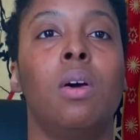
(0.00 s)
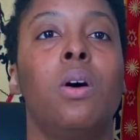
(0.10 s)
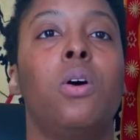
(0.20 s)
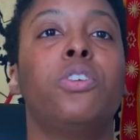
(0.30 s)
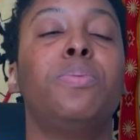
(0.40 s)

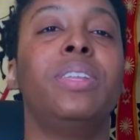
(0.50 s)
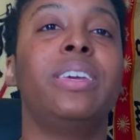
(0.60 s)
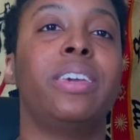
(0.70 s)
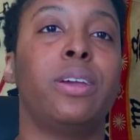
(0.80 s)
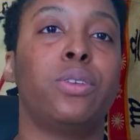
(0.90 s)
Ultimately, a
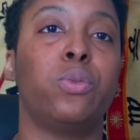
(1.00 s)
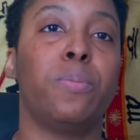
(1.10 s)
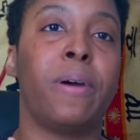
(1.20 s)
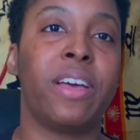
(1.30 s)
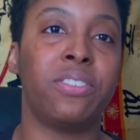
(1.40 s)
character with
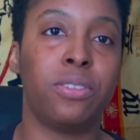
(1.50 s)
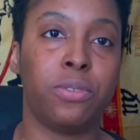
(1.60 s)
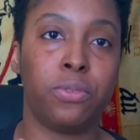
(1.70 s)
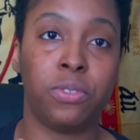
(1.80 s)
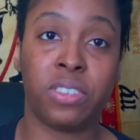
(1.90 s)
positive
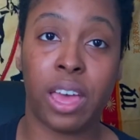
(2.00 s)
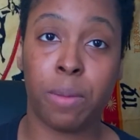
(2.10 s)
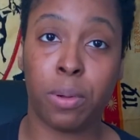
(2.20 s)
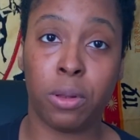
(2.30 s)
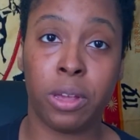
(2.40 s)
sign
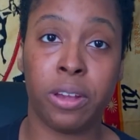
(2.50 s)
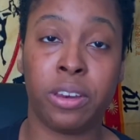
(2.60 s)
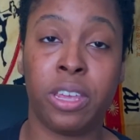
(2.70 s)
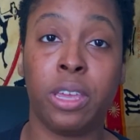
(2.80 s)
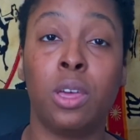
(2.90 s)

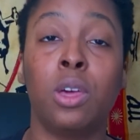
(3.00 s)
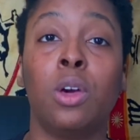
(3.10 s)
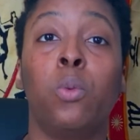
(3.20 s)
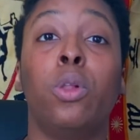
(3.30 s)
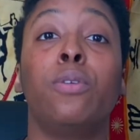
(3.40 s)
polarity
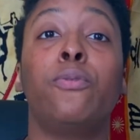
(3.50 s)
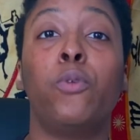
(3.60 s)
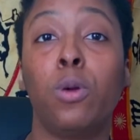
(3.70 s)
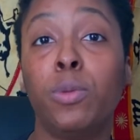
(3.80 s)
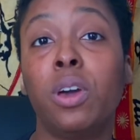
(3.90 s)
will
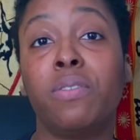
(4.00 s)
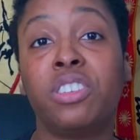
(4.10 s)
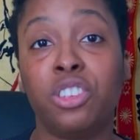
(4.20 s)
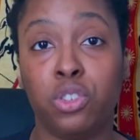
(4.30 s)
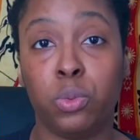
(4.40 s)
inform you of a
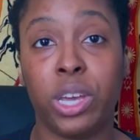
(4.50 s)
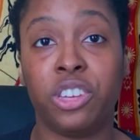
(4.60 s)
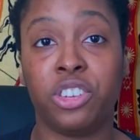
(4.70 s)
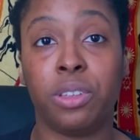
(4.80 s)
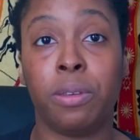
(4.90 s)

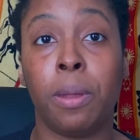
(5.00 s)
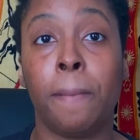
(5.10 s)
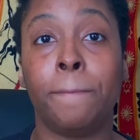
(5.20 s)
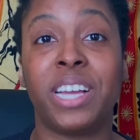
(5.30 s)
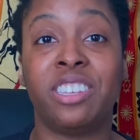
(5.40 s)
situation
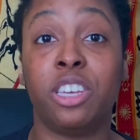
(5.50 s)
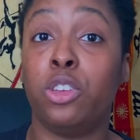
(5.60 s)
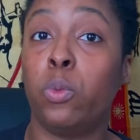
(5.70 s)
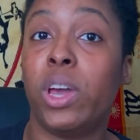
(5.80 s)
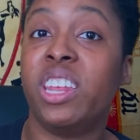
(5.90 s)
by telling you
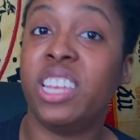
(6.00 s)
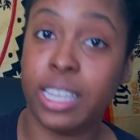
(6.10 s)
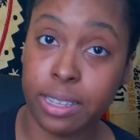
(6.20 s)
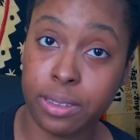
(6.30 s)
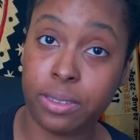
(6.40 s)
what it
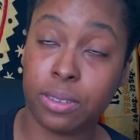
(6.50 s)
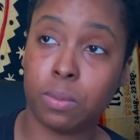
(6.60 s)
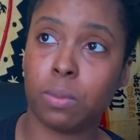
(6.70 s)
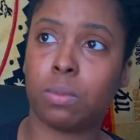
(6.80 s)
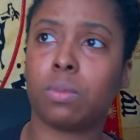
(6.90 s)
is.
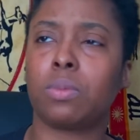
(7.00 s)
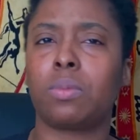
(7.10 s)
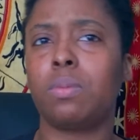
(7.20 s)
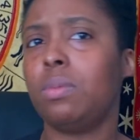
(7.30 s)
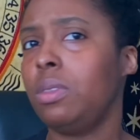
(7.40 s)

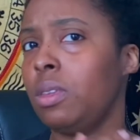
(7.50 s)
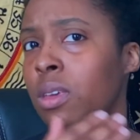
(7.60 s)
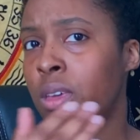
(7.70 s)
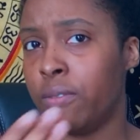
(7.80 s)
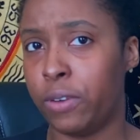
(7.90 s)

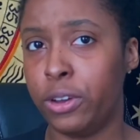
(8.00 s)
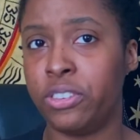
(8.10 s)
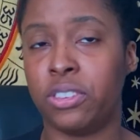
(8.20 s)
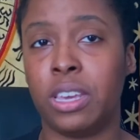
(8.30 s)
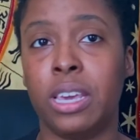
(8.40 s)

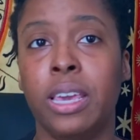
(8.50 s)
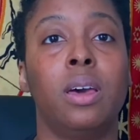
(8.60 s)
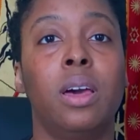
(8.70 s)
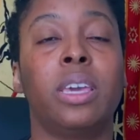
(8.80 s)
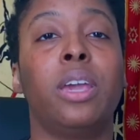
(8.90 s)
Conversely,
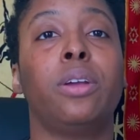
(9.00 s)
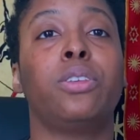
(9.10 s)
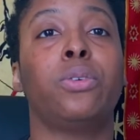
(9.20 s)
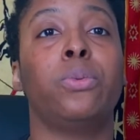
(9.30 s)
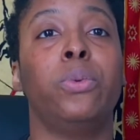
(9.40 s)
a
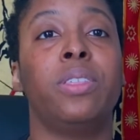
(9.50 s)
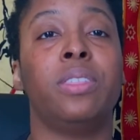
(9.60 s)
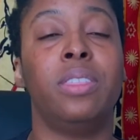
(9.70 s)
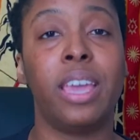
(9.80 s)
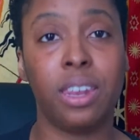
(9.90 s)
character with
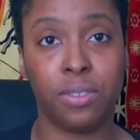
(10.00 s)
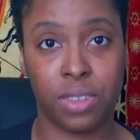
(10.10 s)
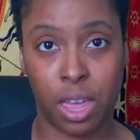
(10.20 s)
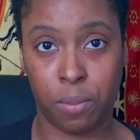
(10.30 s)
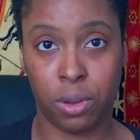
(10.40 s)
negative
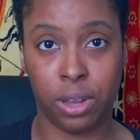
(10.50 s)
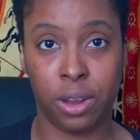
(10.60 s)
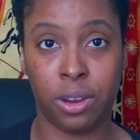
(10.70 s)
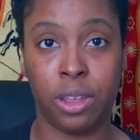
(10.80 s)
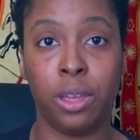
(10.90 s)
sign
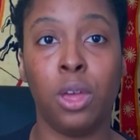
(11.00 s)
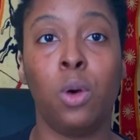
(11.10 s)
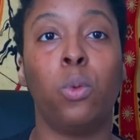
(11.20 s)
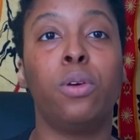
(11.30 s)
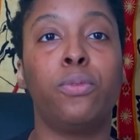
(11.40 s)
polarity
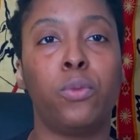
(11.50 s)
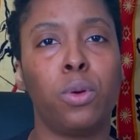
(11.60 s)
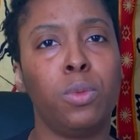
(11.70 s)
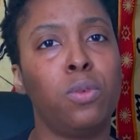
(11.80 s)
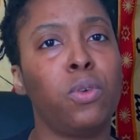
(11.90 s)
will inform
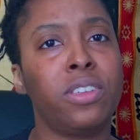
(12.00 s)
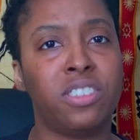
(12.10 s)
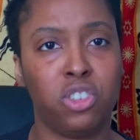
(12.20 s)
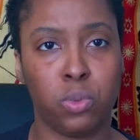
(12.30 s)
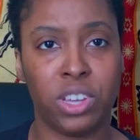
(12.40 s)
you of what a
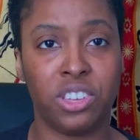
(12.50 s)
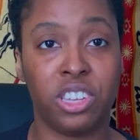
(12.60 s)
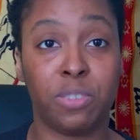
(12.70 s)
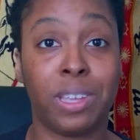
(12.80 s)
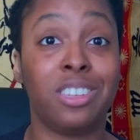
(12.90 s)
situation
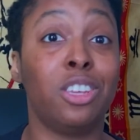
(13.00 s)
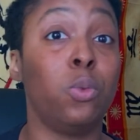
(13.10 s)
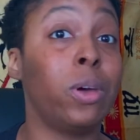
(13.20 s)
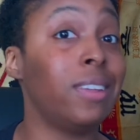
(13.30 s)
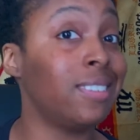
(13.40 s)
is by telling you
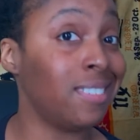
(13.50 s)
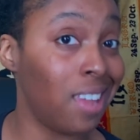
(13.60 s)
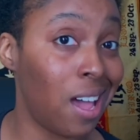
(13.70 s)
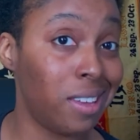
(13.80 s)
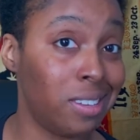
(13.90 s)
what it is
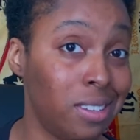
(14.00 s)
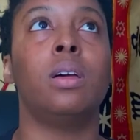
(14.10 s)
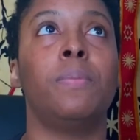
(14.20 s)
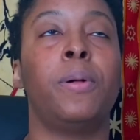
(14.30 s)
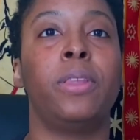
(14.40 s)
not.
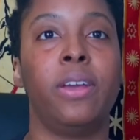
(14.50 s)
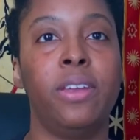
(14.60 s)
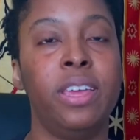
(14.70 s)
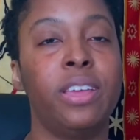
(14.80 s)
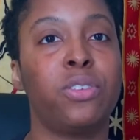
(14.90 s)

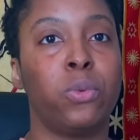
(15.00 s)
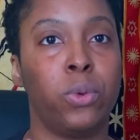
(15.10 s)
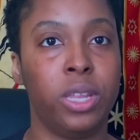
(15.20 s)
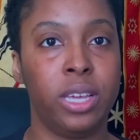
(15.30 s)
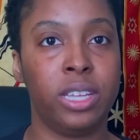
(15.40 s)
Polarity is a
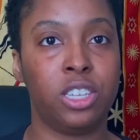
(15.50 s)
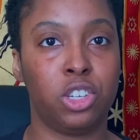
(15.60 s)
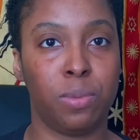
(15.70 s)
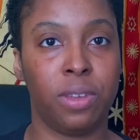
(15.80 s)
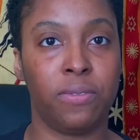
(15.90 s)
really good
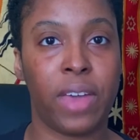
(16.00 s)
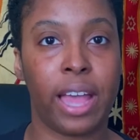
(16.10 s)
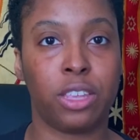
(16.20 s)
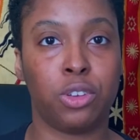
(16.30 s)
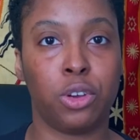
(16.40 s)
determining
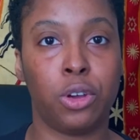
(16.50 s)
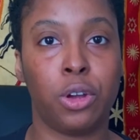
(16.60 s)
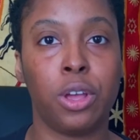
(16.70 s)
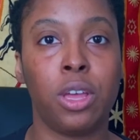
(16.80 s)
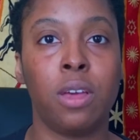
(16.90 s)
factor
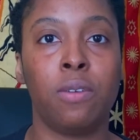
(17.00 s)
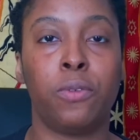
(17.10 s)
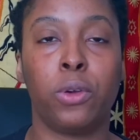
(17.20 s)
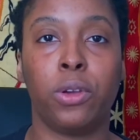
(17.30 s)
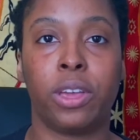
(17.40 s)

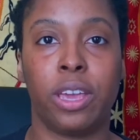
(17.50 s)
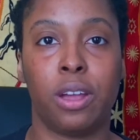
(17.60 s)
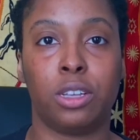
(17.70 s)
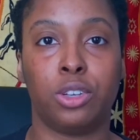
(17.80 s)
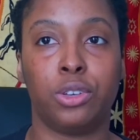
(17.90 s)
for your
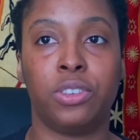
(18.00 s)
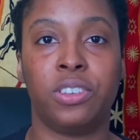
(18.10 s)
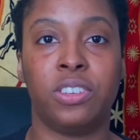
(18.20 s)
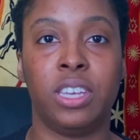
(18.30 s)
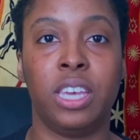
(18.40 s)
characters to
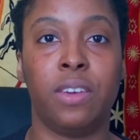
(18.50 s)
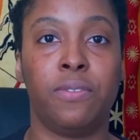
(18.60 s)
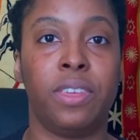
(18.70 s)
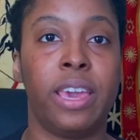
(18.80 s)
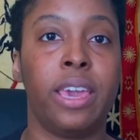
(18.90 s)
see if
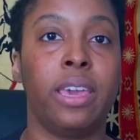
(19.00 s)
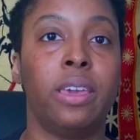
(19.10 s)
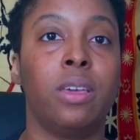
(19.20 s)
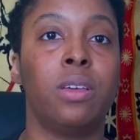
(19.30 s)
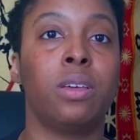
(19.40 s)
they
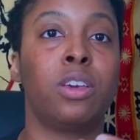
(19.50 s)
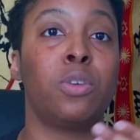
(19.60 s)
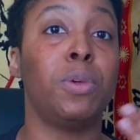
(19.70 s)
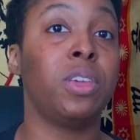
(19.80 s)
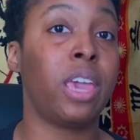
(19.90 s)

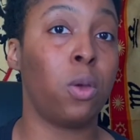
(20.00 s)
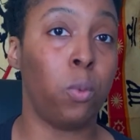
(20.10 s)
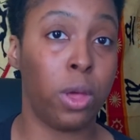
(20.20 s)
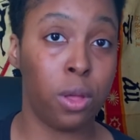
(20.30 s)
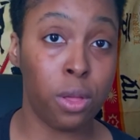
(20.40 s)
communicate
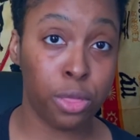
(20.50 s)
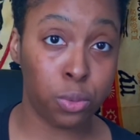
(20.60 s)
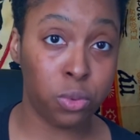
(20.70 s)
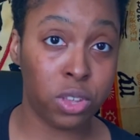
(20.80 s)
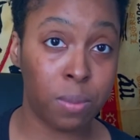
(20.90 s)
well through
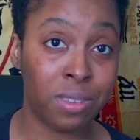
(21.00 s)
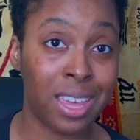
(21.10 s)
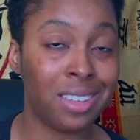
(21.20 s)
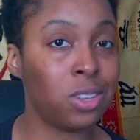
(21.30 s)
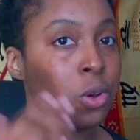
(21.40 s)

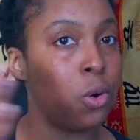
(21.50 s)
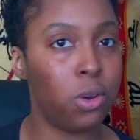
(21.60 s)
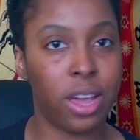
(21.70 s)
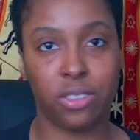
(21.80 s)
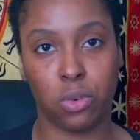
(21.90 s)
subtext or
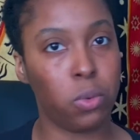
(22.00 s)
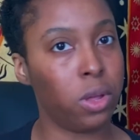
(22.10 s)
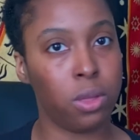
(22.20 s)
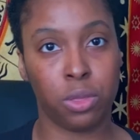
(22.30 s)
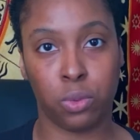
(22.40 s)
not so
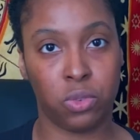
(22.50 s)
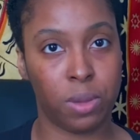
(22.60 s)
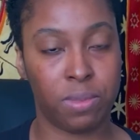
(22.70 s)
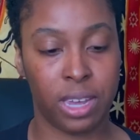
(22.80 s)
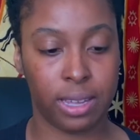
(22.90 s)
well through
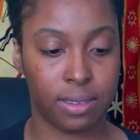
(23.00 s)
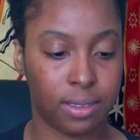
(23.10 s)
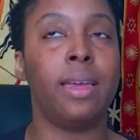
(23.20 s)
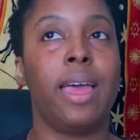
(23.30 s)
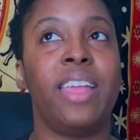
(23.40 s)
subtext.
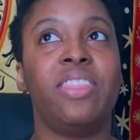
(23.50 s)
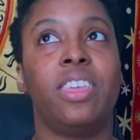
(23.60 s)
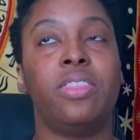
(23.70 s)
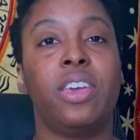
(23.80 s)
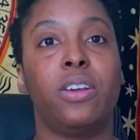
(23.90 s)
And
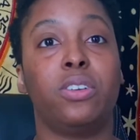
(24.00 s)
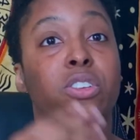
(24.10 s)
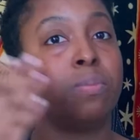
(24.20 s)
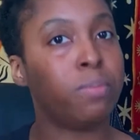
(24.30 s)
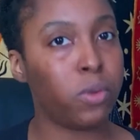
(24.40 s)
then there's
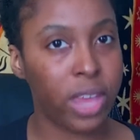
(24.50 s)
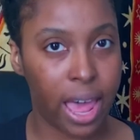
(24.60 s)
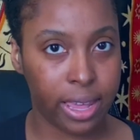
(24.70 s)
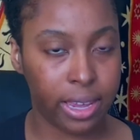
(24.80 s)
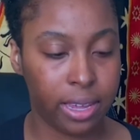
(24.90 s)

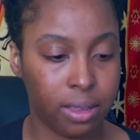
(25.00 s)
modality.